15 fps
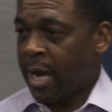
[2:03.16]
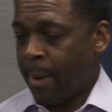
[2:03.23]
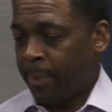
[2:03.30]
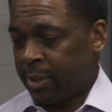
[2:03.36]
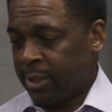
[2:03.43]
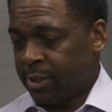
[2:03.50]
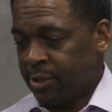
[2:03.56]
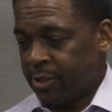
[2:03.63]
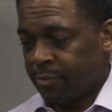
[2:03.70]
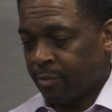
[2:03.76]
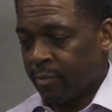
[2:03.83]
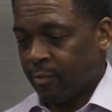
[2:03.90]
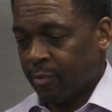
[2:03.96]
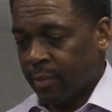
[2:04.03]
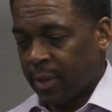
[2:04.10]
competence.
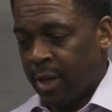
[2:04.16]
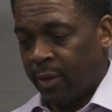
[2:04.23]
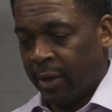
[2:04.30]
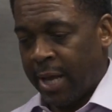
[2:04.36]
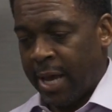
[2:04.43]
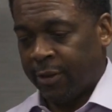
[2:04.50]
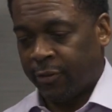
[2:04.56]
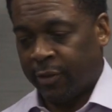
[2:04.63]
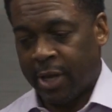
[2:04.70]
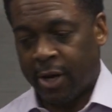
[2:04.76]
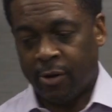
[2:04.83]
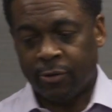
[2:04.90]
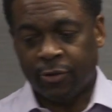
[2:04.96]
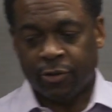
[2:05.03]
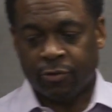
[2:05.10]
And the last
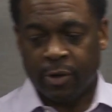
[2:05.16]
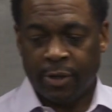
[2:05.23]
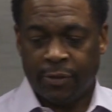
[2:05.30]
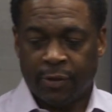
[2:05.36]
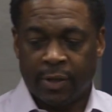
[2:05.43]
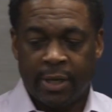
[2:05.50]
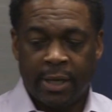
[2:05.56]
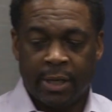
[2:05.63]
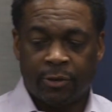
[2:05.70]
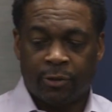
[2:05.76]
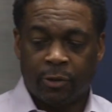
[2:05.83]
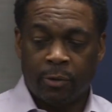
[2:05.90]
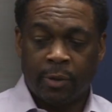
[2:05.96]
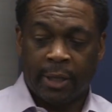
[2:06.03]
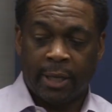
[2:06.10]
letter, strengthening
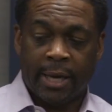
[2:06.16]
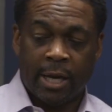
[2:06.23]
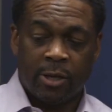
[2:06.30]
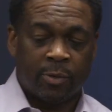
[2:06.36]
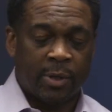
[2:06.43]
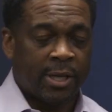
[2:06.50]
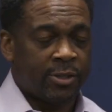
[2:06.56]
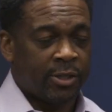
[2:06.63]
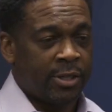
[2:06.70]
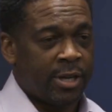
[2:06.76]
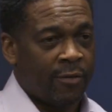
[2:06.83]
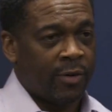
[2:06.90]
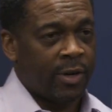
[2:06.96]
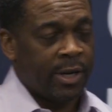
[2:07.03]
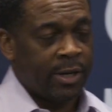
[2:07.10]
student engagement, is a
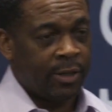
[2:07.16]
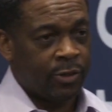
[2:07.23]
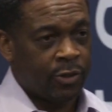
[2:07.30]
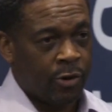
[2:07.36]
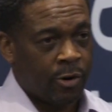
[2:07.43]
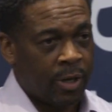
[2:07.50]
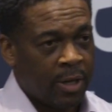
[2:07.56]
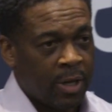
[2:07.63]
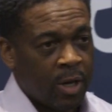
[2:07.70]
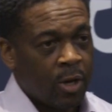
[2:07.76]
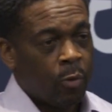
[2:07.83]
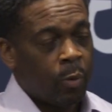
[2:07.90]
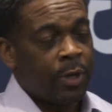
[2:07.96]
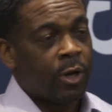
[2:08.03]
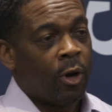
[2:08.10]
never-ending journey.
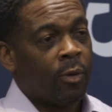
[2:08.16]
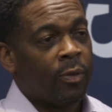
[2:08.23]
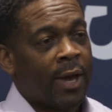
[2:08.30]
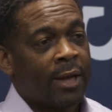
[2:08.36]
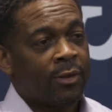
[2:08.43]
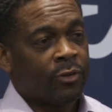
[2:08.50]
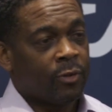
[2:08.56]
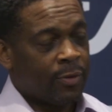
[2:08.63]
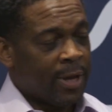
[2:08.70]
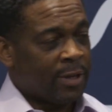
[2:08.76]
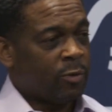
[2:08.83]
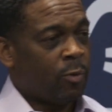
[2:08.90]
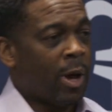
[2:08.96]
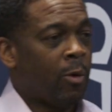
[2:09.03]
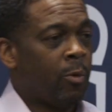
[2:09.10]
We know that, so
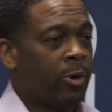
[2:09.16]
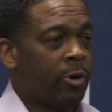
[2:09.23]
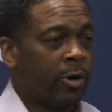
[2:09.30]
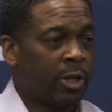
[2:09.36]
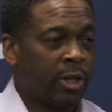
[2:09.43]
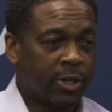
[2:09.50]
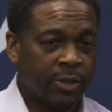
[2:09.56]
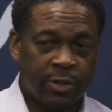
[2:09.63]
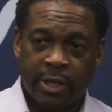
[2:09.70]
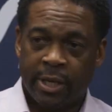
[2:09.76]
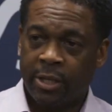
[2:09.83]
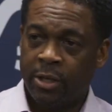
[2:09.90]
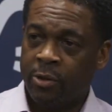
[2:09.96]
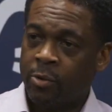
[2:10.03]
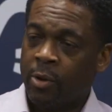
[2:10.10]
that's why we're going to
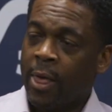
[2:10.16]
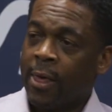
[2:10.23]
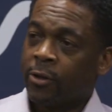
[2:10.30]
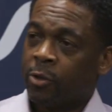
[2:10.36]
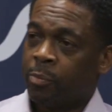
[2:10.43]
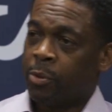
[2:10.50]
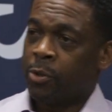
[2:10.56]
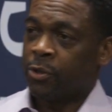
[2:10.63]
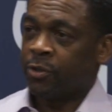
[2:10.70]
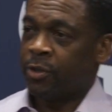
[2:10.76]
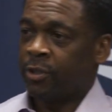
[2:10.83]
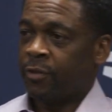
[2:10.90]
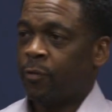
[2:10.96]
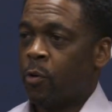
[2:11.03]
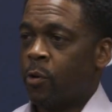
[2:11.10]
continue to push
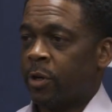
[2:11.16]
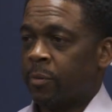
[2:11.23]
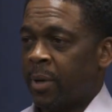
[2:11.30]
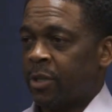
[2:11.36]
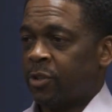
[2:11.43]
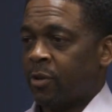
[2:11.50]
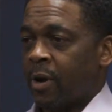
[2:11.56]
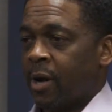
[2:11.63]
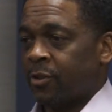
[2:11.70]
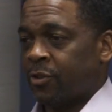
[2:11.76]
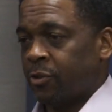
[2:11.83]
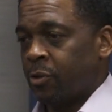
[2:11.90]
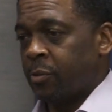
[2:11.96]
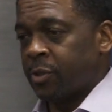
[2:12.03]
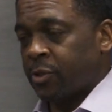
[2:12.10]
this forward and make sure our
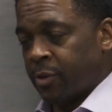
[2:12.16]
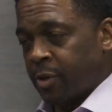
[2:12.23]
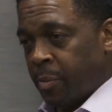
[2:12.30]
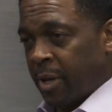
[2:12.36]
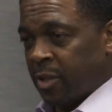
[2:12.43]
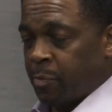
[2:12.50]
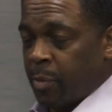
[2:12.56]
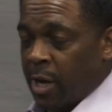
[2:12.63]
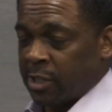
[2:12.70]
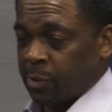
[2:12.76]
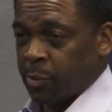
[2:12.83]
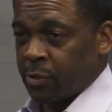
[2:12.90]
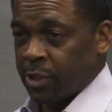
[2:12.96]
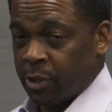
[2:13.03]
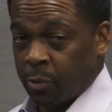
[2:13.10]
students are in the best
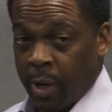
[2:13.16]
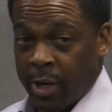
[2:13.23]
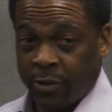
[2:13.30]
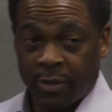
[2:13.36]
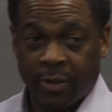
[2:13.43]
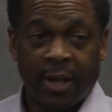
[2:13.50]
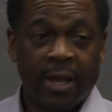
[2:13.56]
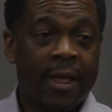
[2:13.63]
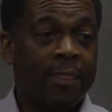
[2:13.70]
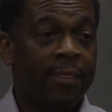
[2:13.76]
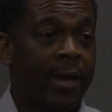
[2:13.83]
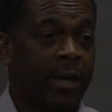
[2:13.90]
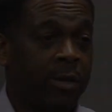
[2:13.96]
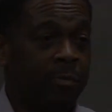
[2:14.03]
possible situation they